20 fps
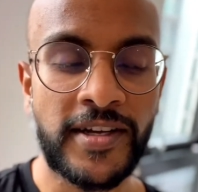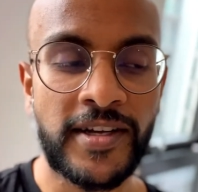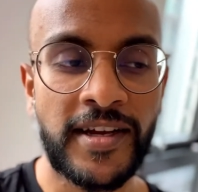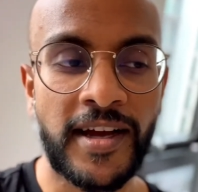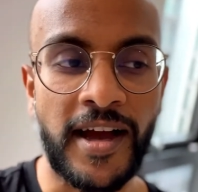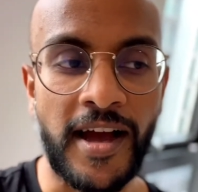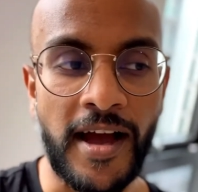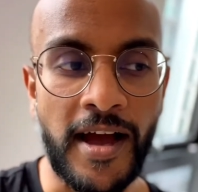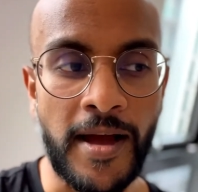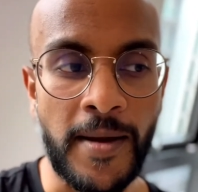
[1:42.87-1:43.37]

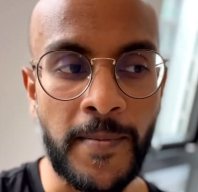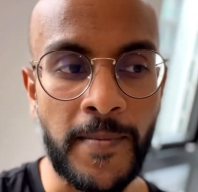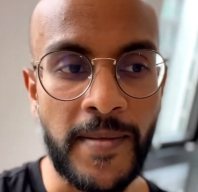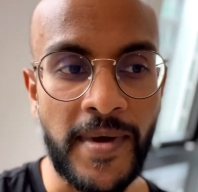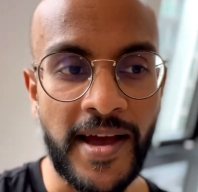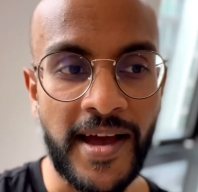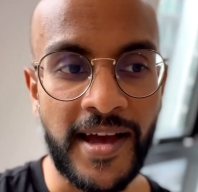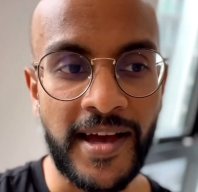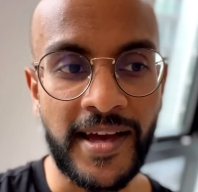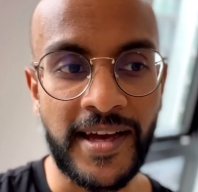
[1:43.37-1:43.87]

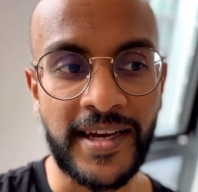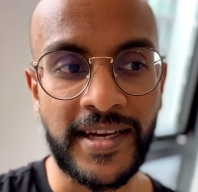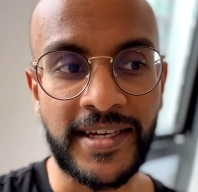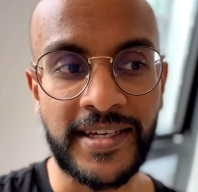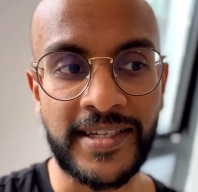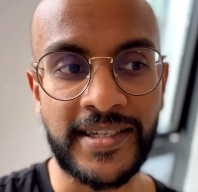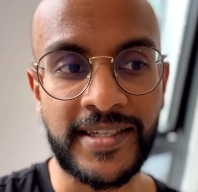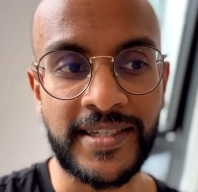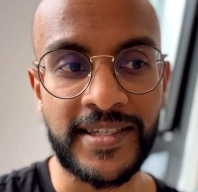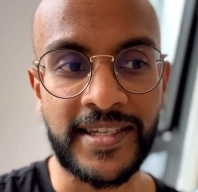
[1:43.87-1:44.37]

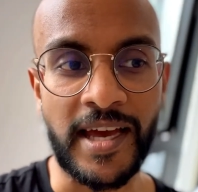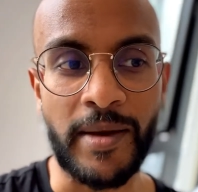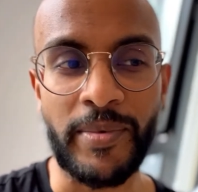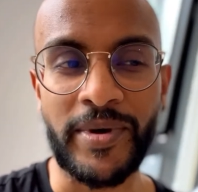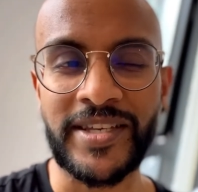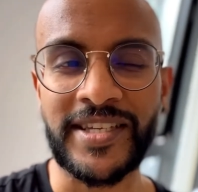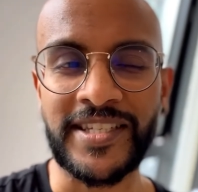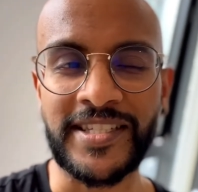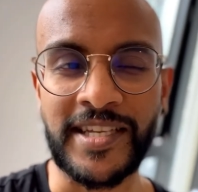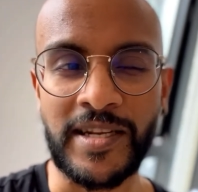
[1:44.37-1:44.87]
And yeah,
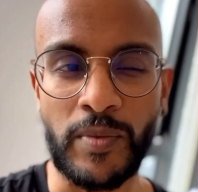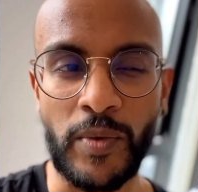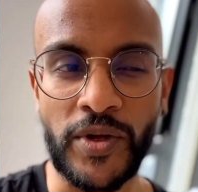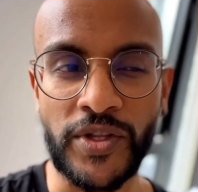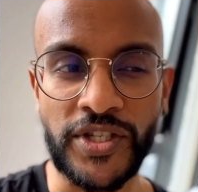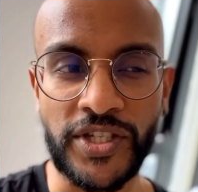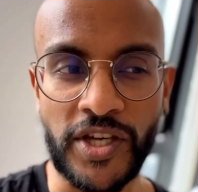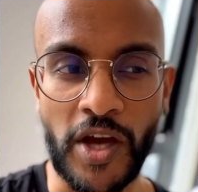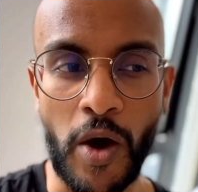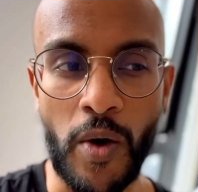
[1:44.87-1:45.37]
because I didn't
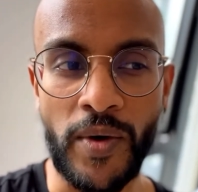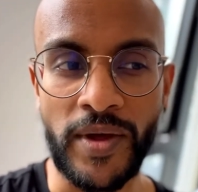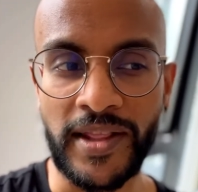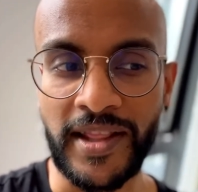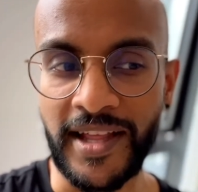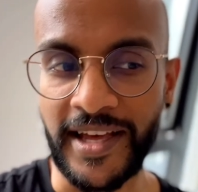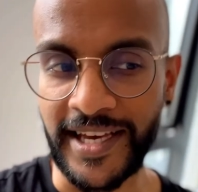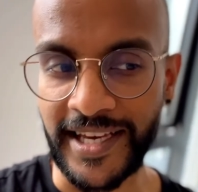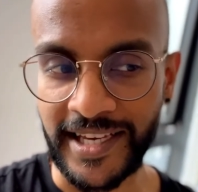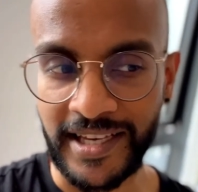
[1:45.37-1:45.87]
want to go and
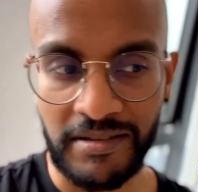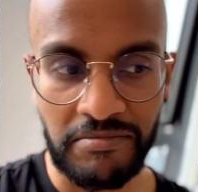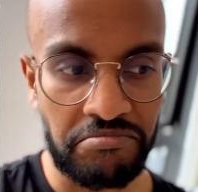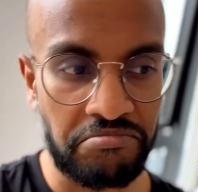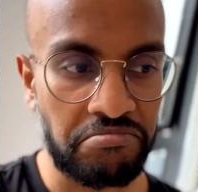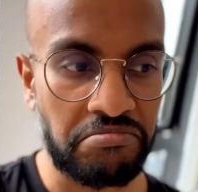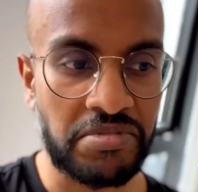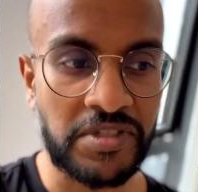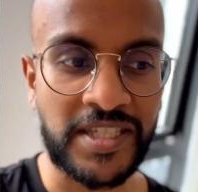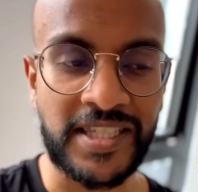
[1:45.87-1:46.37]
like
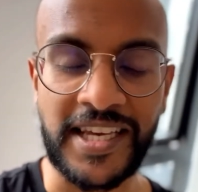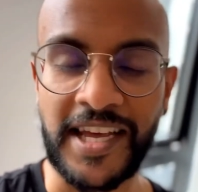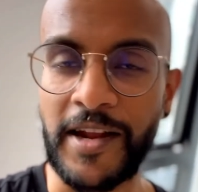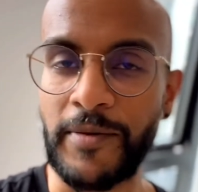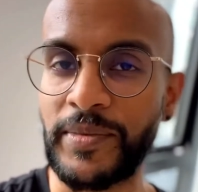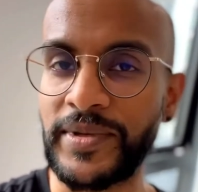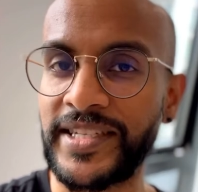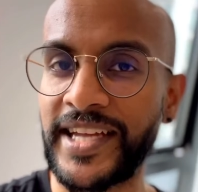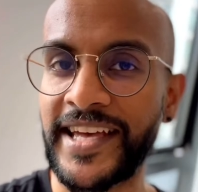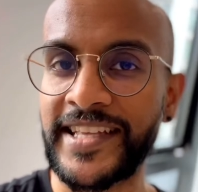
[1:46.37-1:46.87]
set
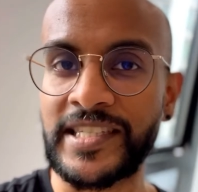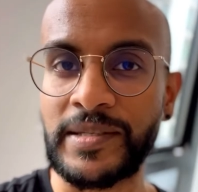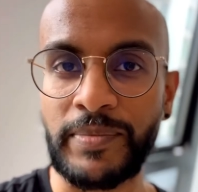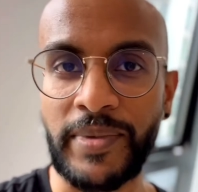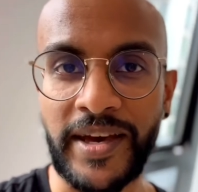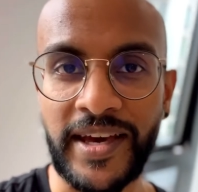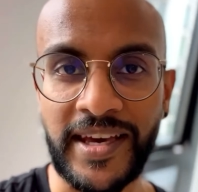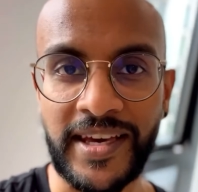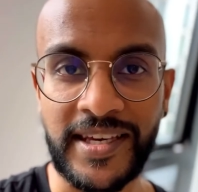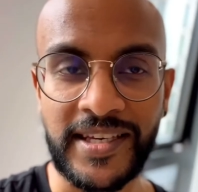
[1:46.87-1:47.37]
up a
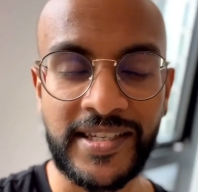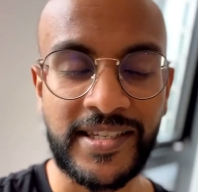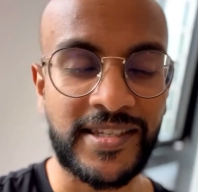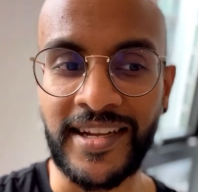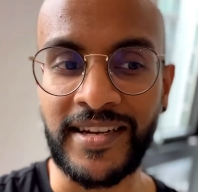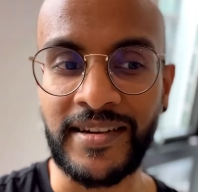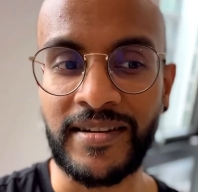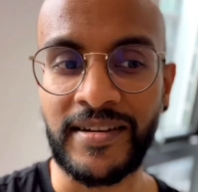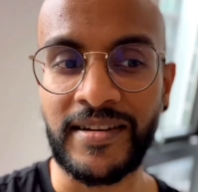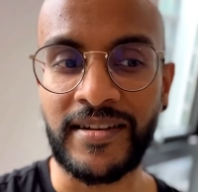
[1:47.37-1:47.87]
database
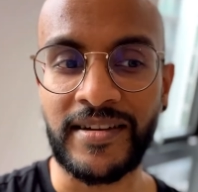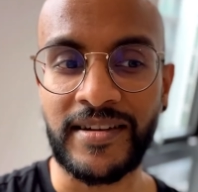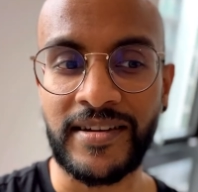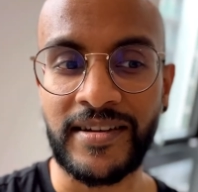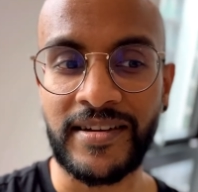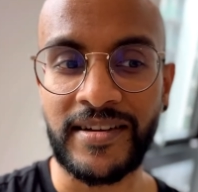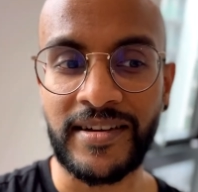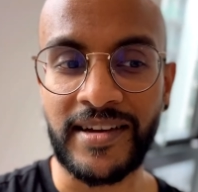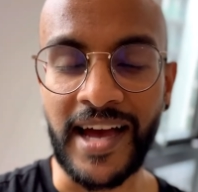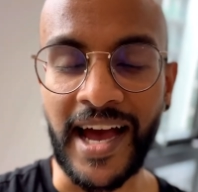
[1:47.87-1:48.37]
and
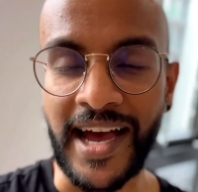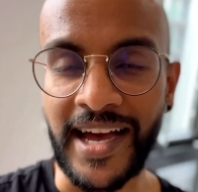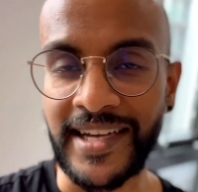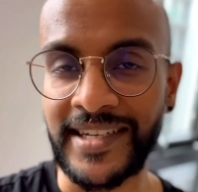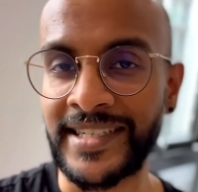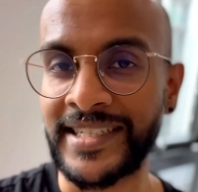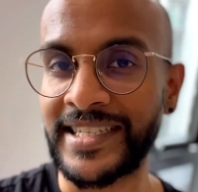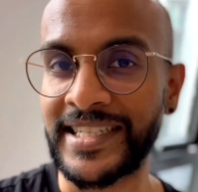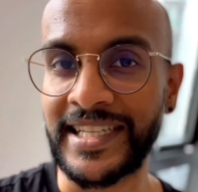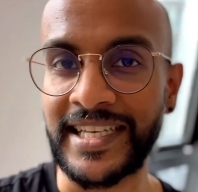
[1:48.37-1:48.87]

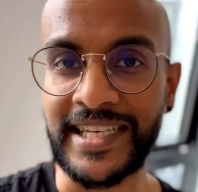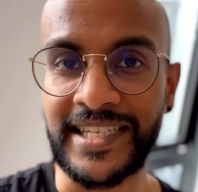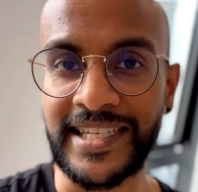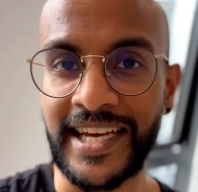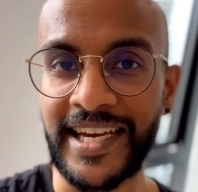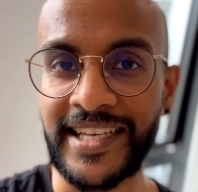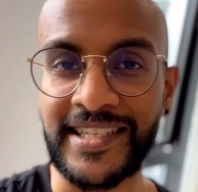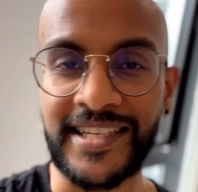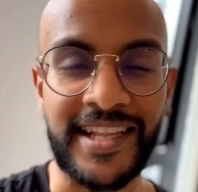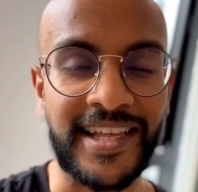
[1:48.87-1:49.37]
add and delete
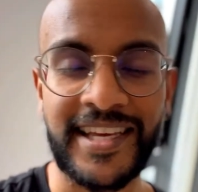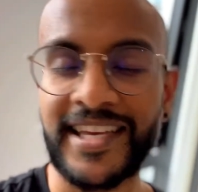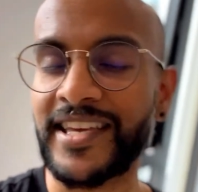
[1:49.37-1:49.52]
data.